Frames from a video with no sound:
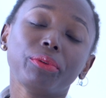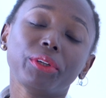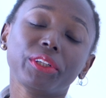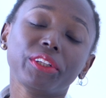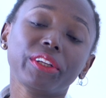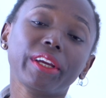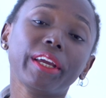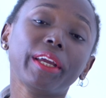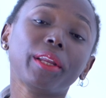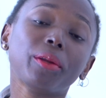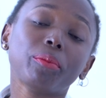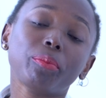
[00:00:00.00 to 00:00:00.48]

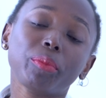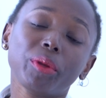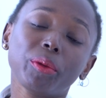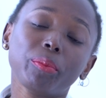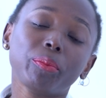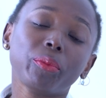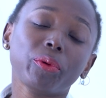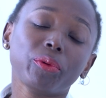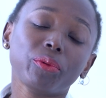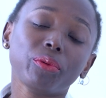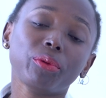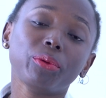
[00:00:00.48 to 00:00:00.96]
retain
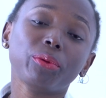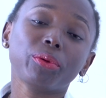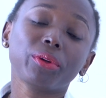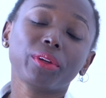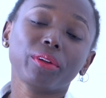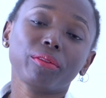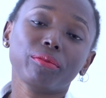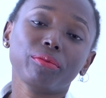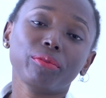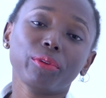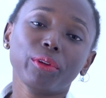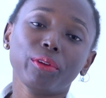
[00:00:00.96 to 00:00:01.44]
people
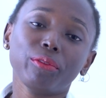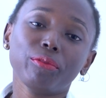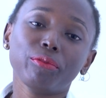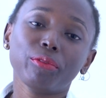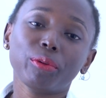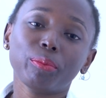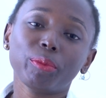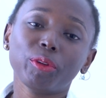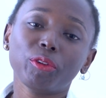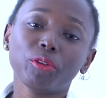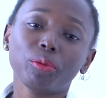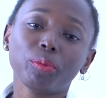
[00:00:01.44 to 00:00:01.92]
looking for
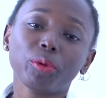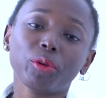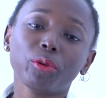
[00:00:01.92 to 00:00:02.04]
information.